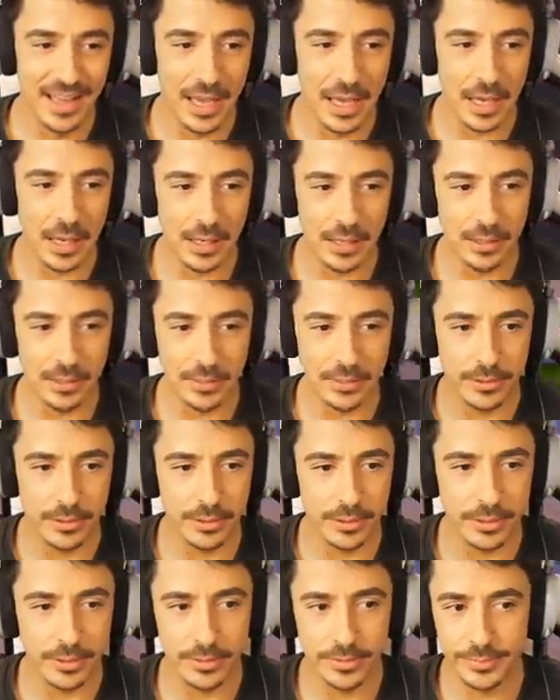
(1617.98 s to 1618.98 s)

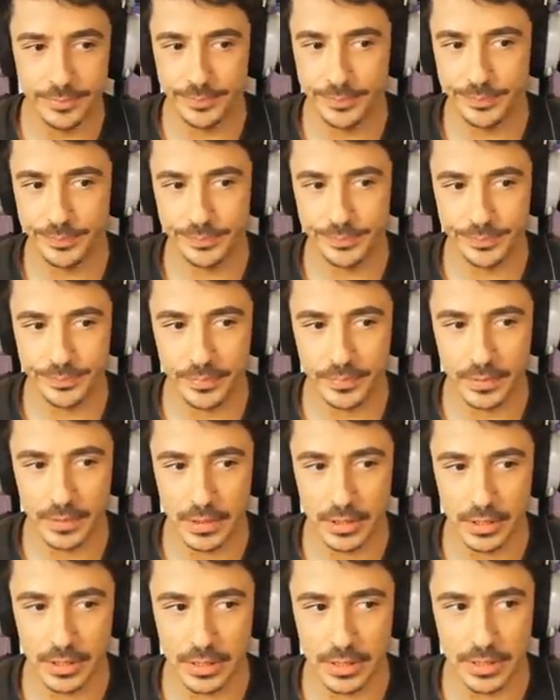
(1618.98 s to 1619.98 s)
oh
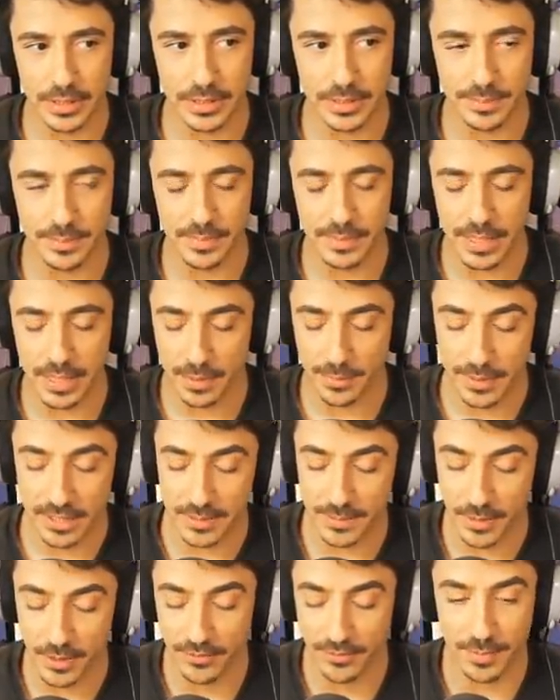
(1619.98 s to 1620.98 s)
Goodness me, I
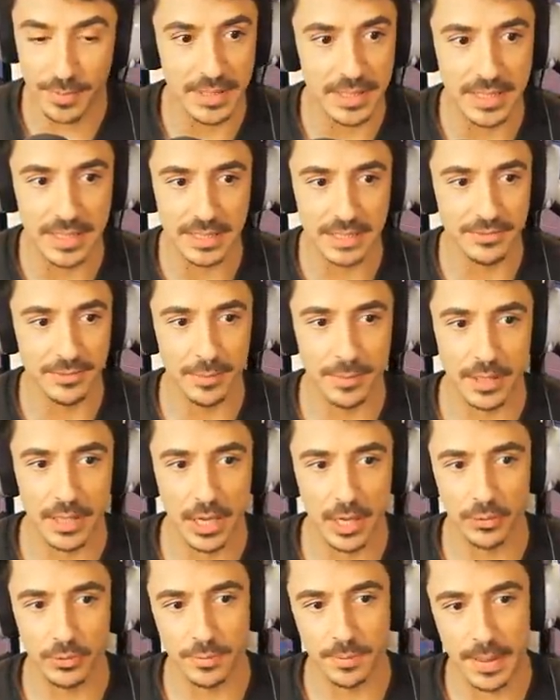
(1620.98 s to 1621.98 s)
must be off my tits from the
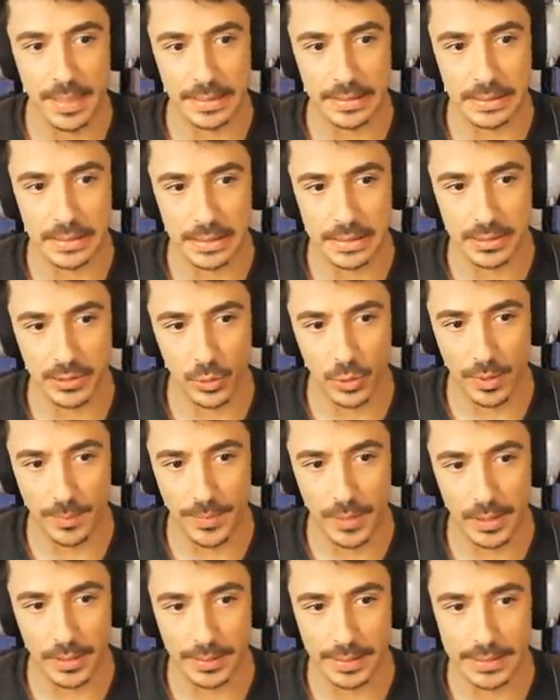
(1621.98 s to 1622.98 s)
cold meds. That's all I'm
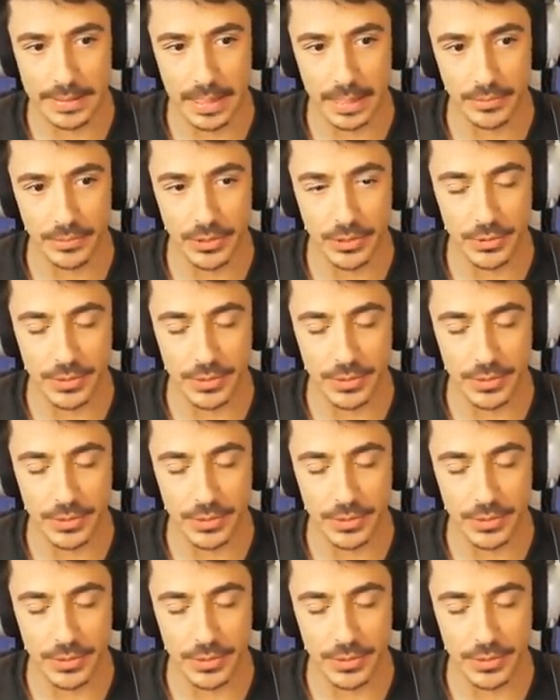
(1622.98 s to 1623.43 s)
putting it down to